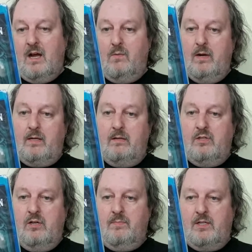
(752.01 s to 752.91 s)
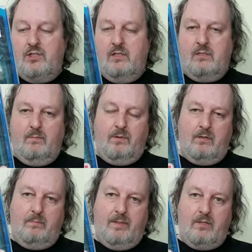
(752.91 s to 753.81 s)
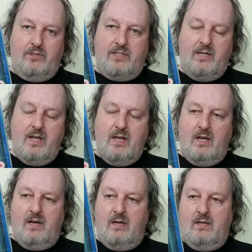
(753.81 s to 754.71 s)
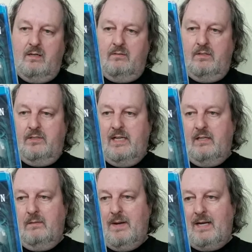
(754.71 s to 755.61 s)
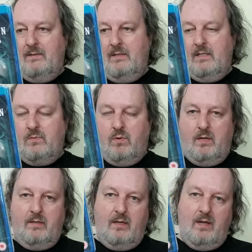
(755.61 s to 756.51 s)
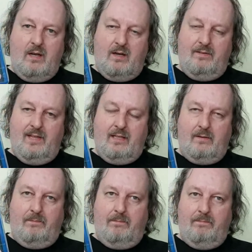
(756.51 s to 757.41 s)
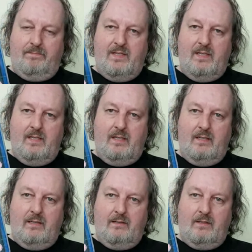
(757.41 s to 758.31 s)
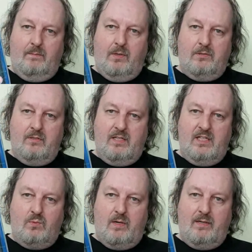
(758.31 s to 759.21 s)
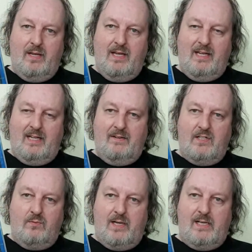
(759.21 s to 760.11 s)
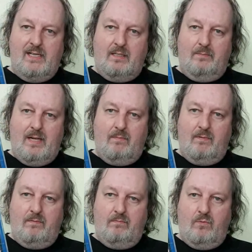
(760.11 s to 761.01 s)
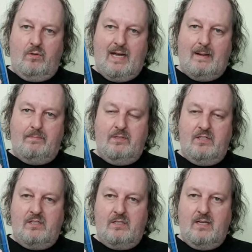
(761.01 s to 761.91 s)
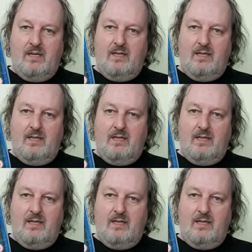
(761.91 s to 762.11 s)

I won't go too much into the plot because, looking at the back of this one, I think the plot of this one gives away a little bit what happens